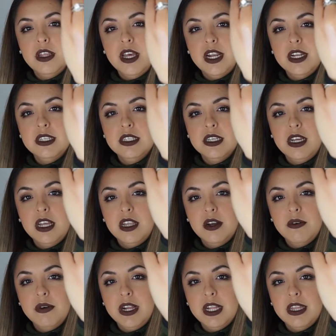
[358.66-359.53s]
that is the
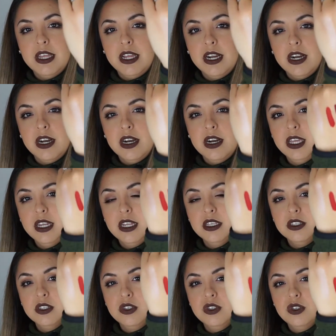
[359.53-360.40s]
color right there. It
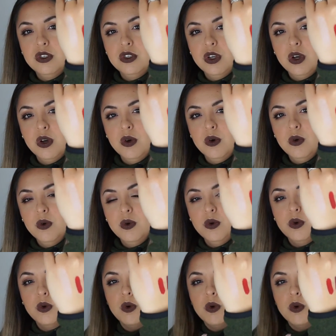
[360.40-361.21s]
is so